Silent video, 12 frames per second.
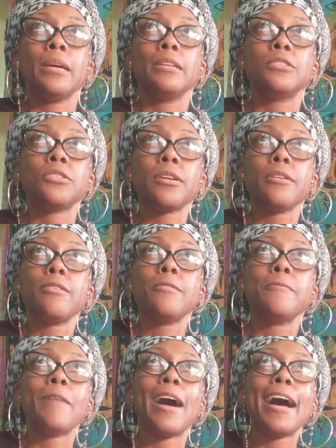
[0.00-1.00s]
Tarot,
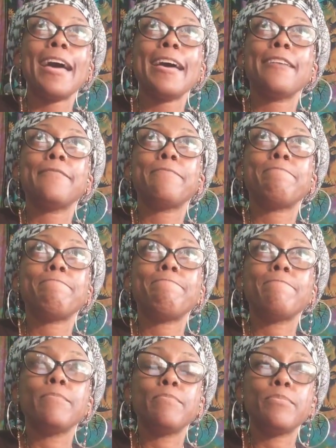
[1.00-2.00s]
I have
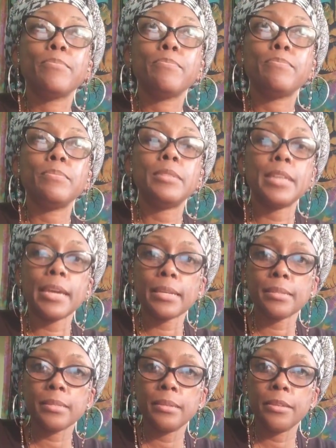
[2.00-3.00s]

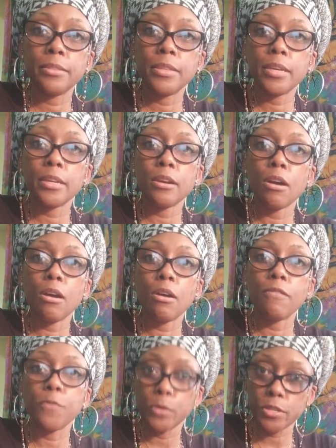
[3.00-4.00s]
decks that are
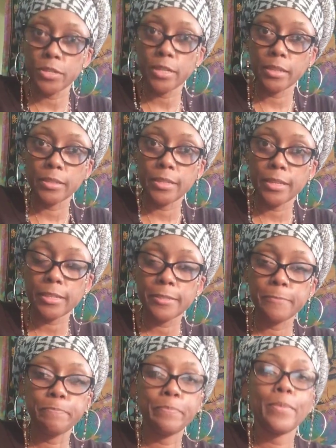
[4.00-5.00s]
fortune-telling decks.
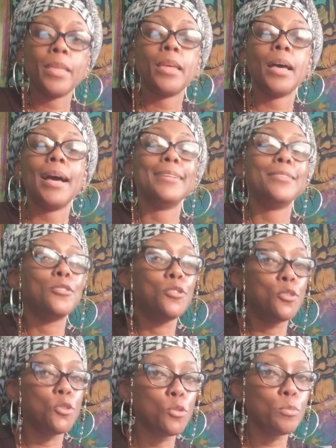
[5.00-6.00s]
I
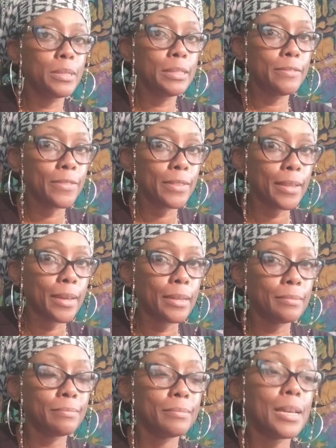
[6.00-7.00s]
do believe in that.
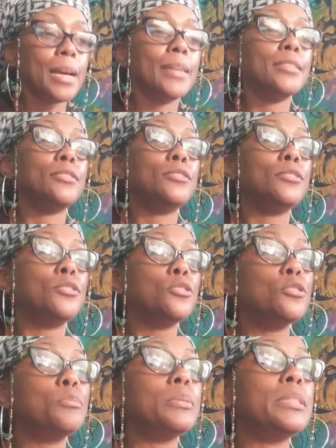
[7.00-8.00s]
I
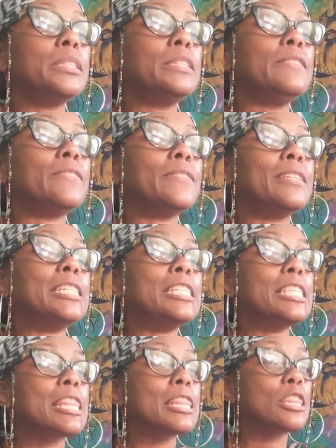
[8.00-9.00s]
do believe
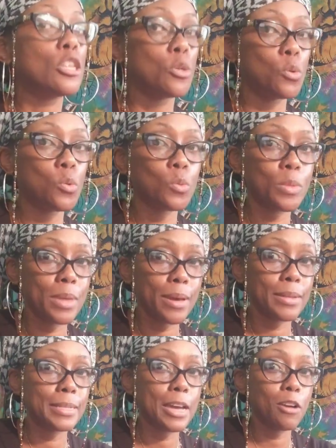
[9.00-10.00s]
in those without
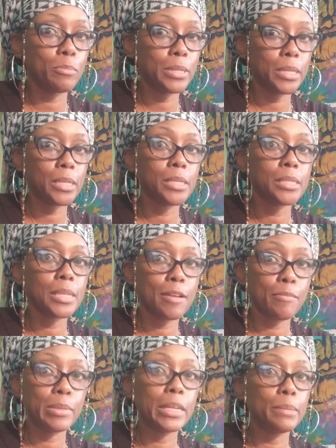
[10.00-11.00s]
a doubt, because
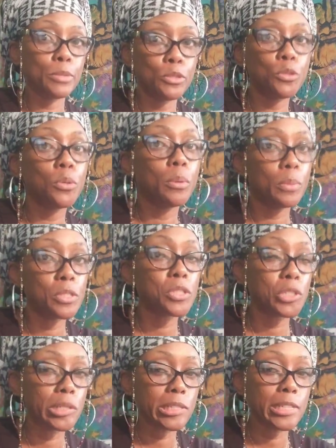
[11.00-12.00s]
I've been able to do it with
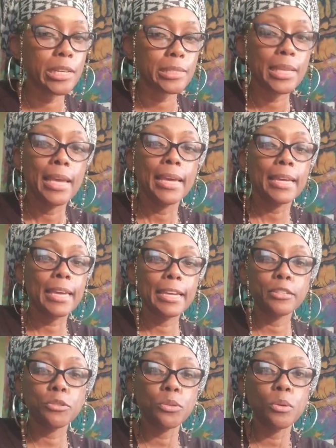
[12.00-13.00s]
certain decks.
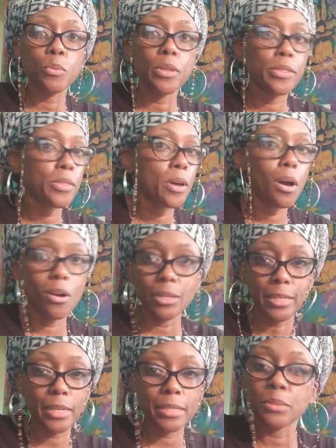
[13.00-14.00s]
Can't do it with all
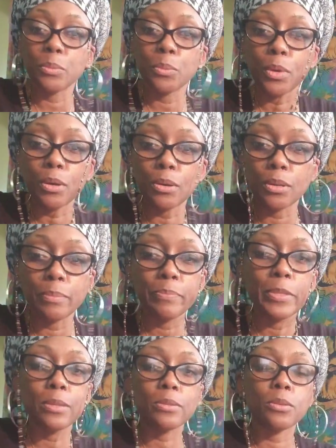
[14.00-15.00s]
decks. Welcome,
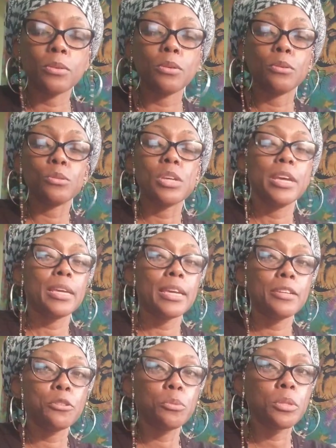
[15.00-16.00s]
Soul Coach.
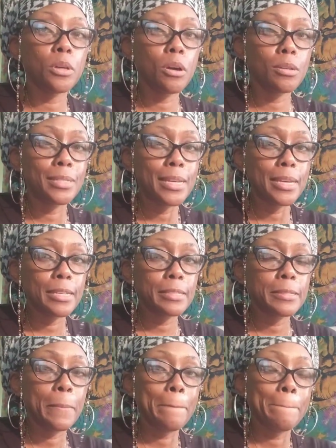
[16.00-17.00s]
Can't do it with all
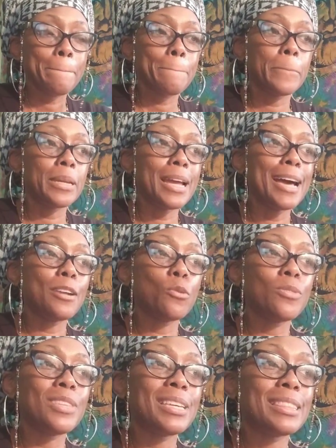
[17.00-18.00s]
decks. But I
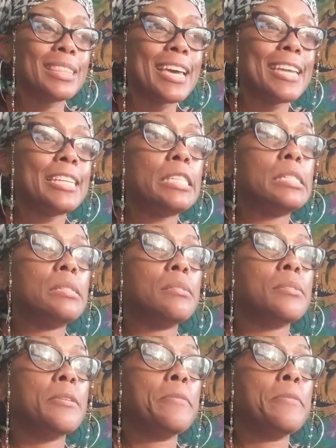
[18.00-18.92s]
don't think that is